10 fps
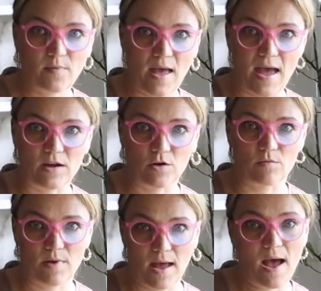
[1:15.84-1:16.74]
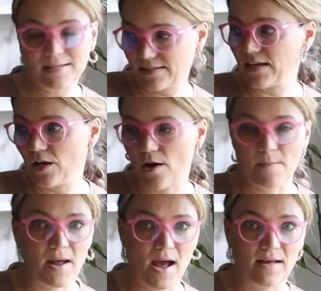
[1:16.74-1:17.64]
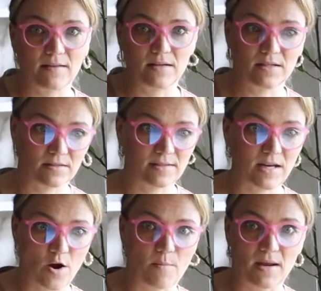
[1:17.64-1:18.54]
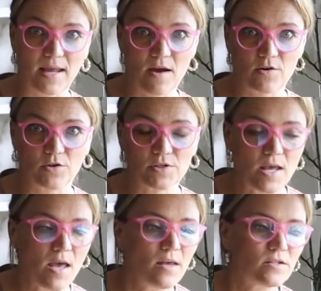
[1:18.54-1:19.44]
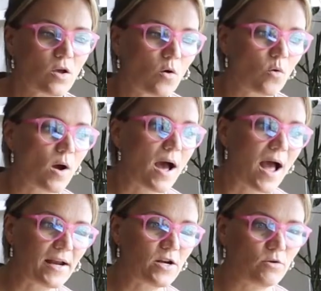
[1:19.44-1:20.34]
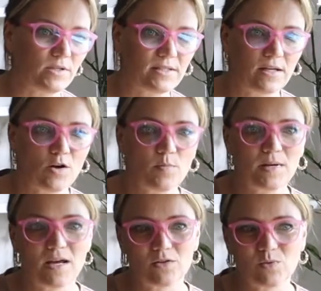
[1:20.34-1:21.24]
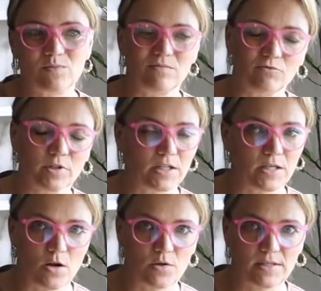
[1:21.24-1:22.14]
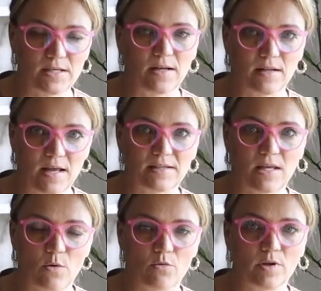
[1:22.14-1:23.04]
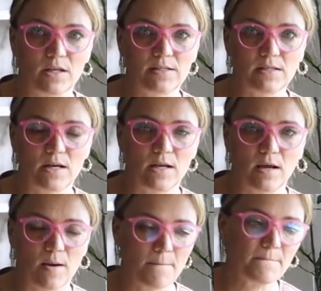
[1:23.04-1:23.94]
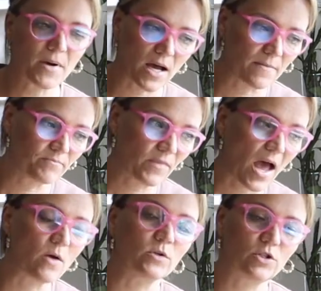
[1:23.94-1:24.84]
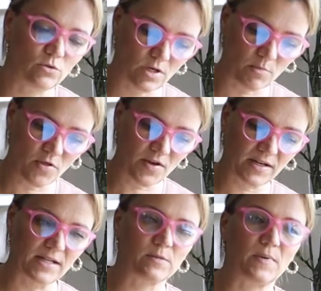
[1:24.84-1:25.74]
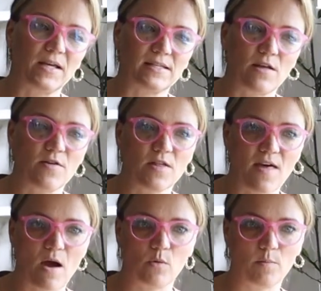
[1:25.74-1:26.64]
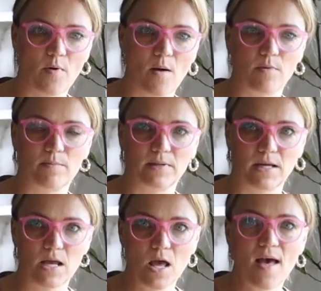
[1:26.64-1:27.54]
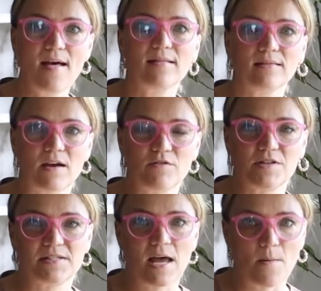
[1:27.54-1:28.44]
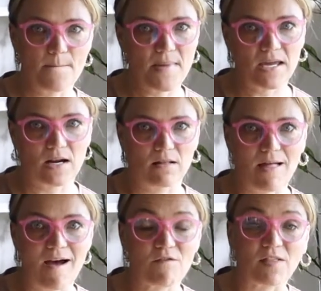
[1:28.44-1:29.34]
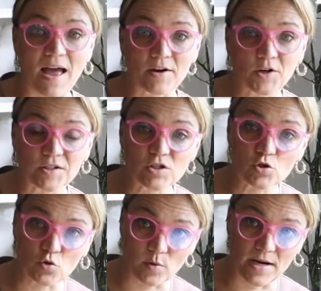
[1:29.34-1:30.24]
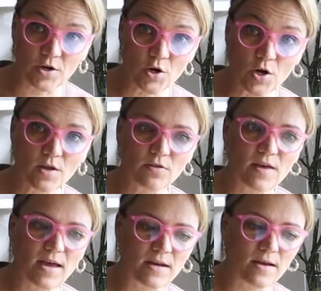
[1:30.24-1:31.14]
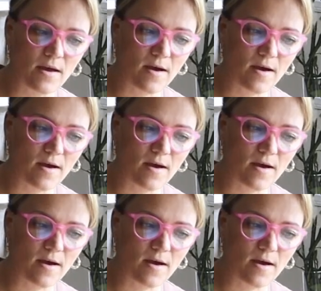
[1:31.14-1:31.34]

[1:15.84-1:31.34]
I sit here at my island and stare at my counters. So I notice it. Nobody else would really notice it unless they were really studying them. But I would do double thickness because I think that would probably level this out and make it a lot flatter and straighter than